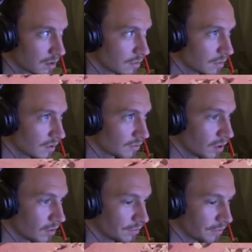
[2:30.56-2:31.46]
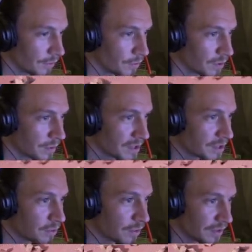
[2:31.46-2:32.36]
Well, I've got food. What do I
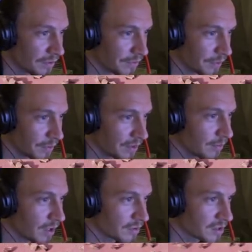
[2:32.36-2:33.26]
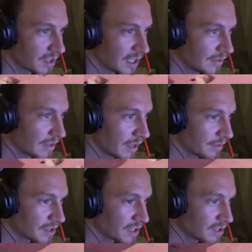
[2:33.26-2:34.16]
do with the food? Never mind, I'm just going to leave it there. I'm
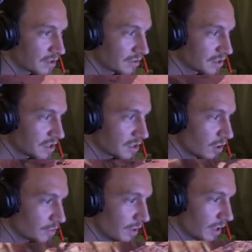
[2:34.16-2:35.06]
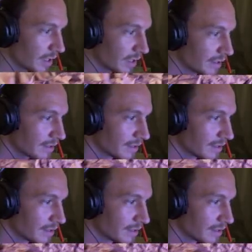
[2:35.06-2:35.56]
just going to sort of stockpile it.